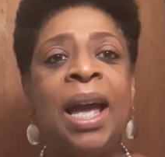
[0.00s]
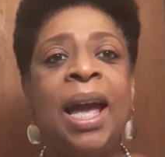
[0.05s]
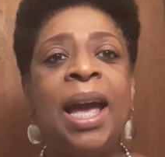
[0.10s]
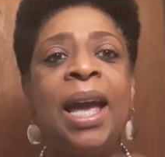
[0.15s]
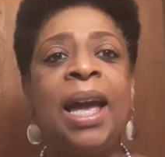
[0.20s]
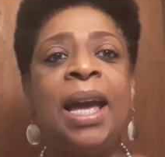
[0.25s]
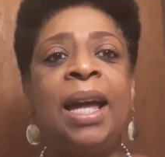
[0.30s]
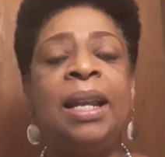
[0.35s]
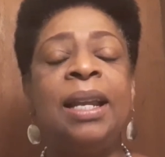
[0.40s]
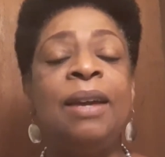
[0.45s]

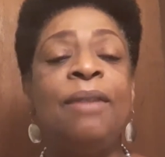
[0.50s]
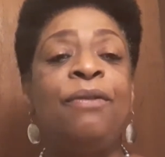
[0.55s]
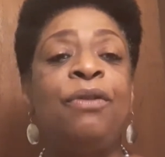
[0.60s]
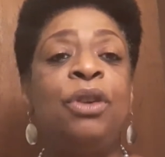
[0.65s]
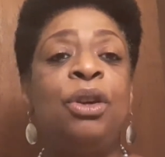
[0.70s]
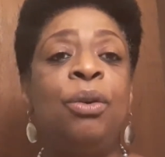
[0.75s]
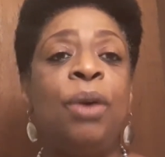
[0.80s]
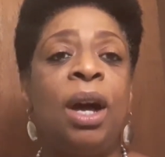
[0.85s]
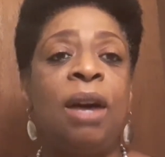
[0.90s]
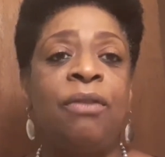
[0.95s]
And if
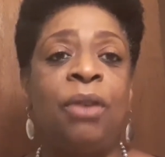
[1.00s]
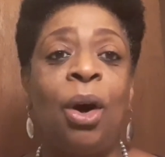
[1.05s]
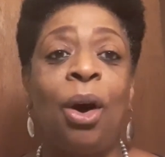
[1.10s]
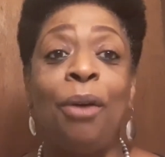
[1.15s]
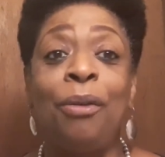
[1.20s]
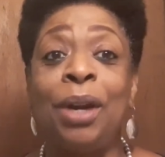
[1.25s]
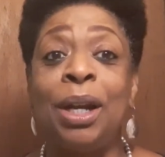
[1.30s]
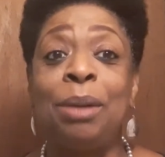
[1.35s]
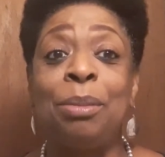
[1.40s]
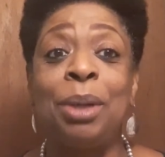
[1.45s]
you have
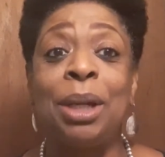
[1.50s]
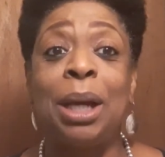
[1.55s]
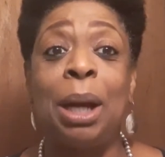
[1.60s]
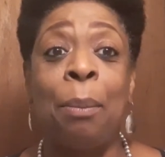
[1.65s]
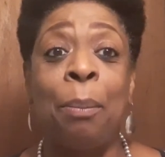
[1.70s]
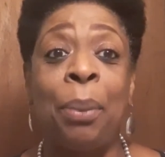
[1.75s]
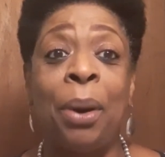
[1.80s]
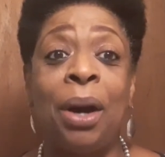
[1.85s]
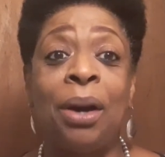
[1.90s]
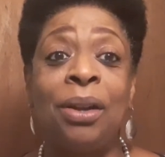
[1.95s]
already
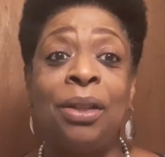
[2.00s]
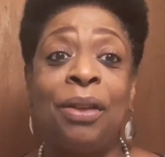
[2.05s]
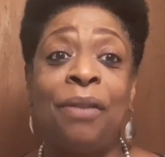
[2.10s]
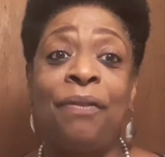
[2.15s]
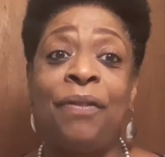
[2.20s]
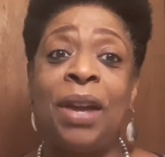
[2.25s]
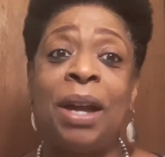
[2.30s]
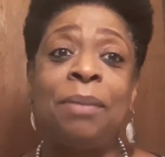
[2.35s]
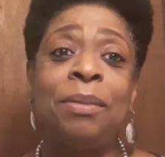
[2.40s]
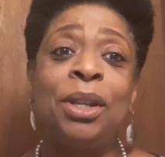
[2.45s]
become part of the
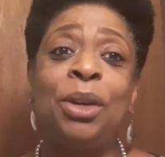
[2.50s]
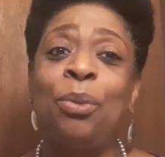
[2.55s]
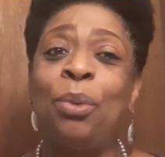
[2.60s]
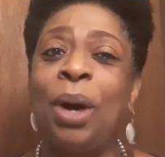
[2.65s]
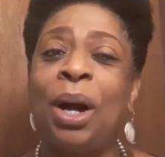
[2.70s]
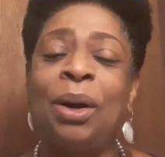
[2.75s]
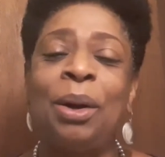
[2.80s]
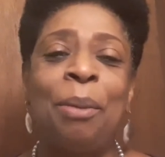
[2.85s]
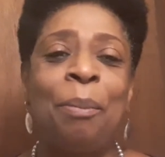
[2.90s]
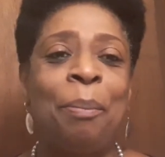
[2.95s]
family,
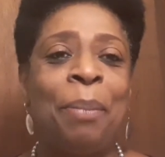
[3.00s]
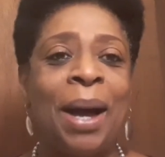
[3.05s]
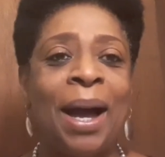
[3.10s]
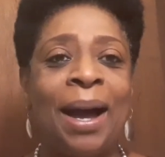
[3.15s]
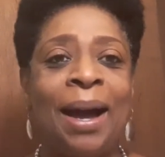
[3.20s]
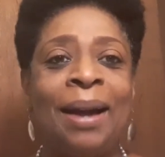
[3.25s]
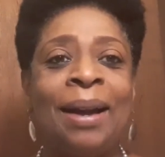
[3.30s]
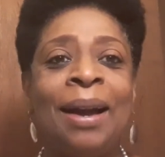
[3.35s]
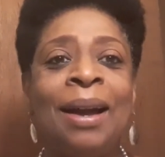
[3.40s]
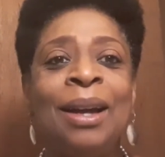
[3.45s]
welcome
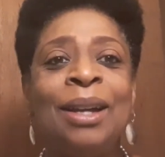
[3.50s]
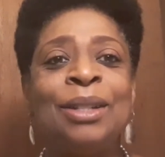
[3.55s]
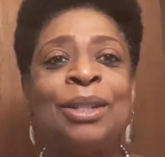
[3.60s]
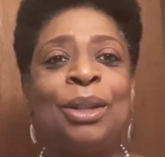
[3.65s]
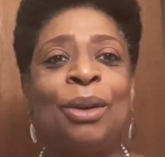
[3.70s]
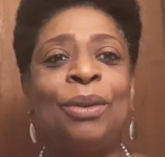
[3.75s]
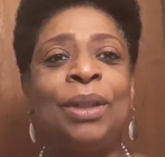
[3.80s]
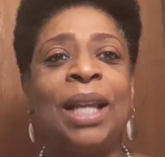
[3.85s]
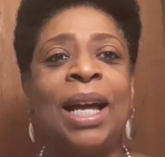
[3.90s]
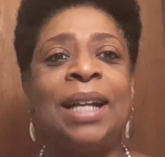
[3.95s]
back.
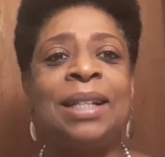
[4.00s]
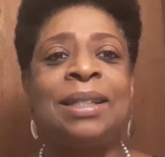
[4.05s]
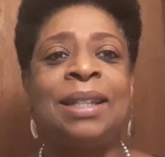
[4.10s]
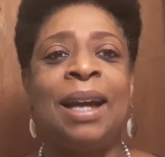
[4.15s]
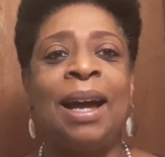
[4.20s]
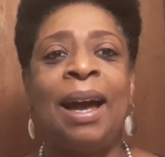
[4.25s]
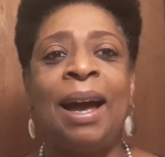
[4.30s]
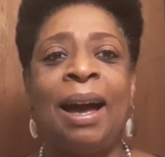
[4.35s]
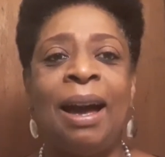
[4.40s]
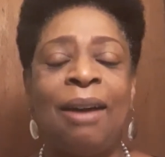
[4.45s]
So glad to
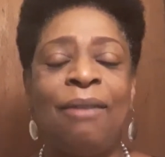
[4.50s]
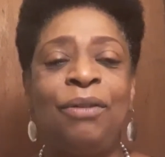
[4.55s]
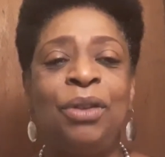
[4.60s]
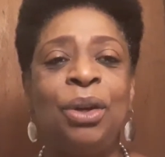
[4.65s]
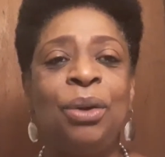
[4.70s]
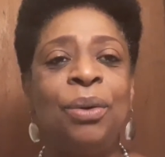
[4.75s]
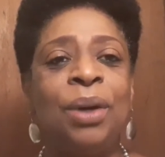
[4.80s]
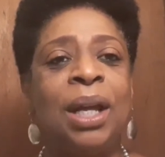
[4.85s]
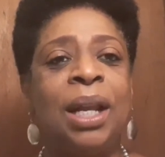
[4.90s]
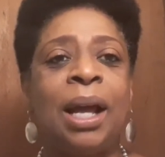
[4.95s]
have
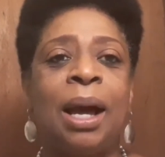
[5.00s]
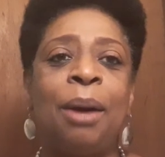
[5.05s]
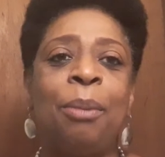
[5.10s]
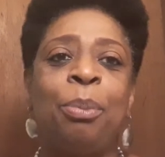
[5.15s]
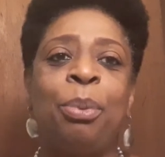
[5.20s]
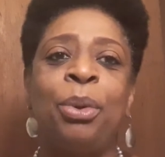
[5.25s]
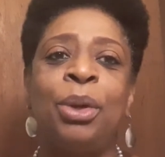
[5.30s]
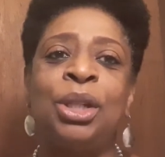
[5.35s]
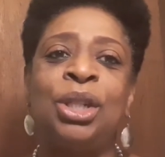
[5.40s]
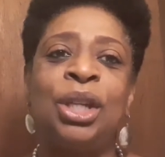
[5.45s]
you and I
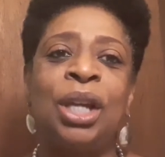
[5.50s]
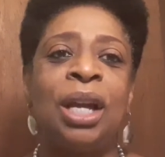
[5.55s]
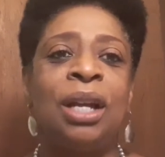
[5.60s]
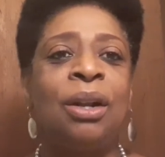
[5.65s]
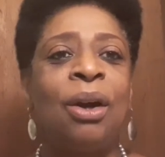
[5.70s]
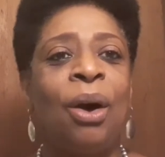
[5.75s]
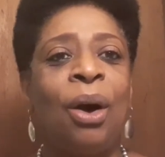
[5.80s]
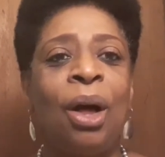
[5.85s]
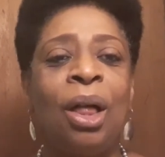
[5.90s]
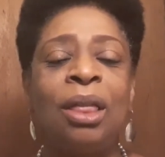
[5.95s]

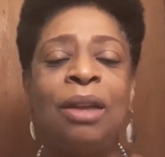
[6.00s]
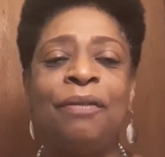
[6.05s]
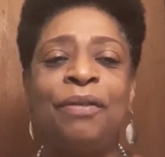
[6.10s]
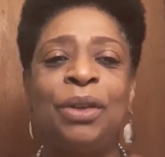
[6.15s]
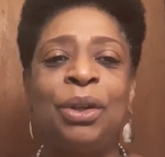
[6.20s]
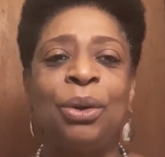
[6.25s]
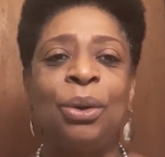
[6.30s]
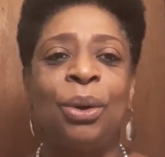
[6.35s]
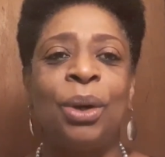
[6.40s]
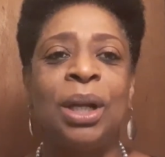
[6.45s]
appreciate all of
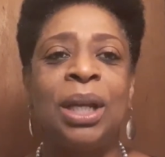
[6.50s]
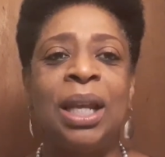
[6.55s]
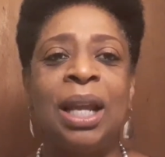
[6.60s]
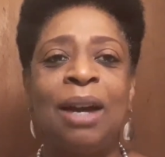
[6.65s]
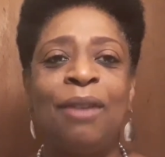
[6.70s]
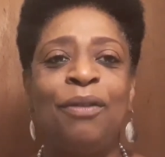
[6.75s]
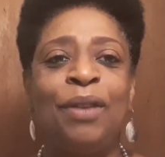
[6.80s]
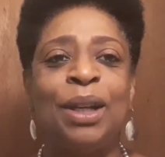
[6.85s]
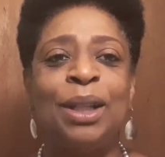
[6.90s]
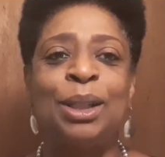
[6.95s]
your
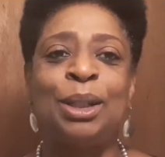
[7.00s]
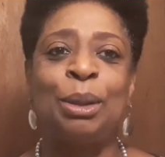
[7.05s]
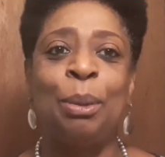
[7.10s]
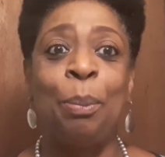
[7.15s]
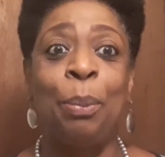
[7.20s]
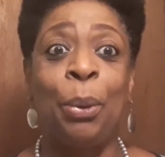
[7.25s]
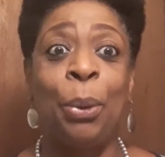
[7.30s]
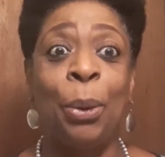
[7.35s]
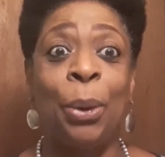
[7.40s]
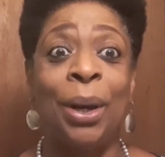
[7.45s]
love and
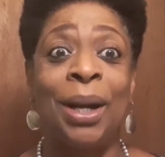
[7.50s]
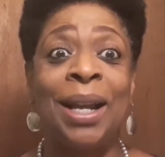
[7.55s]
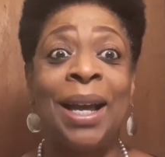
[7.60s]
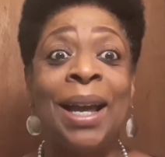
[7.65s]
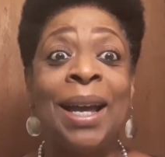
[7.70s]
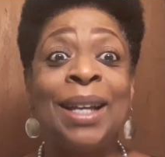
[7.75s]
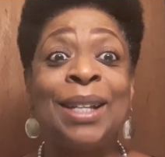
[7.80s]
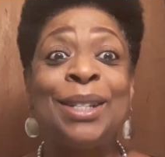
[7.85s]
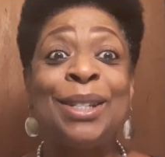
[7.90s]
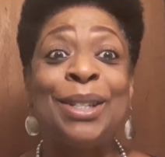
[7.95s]
support.
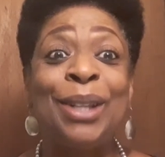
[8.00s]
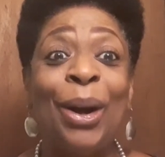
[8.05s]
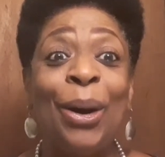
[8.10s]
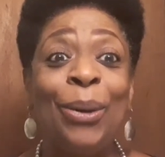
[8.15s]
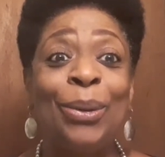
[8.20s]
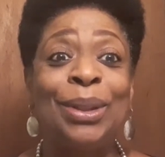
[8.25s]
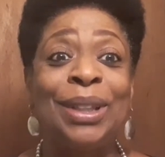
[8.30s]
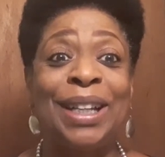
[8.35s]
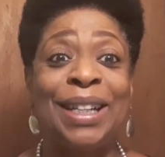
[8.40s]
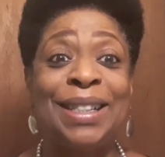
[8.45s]

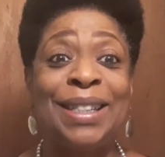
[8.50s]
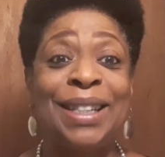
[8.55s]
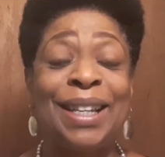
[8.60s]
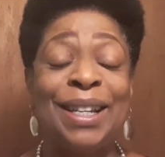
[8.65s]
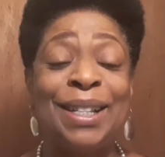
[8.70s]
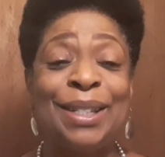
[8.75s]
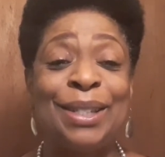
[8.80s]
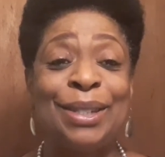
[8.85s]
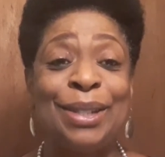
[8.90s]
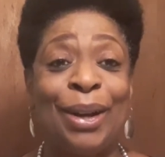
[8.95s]
So let's
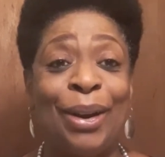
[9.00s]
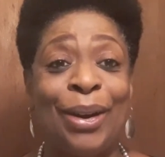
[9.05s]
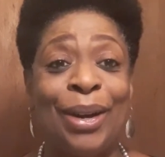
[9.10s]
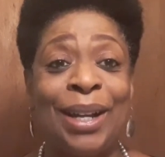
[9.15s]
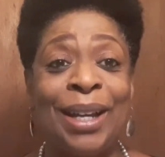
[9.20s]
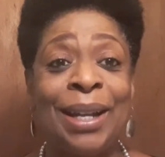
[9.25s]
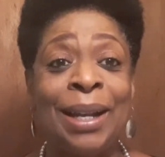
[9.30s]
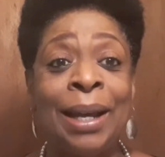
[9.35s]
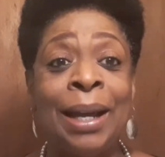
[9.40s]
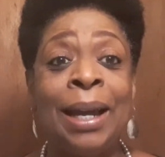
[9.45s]
get
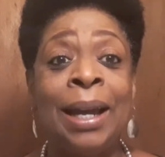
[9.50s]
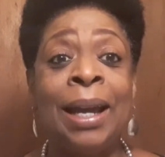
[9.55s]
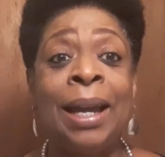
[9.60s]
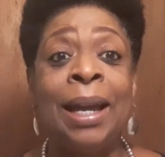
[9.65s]
started.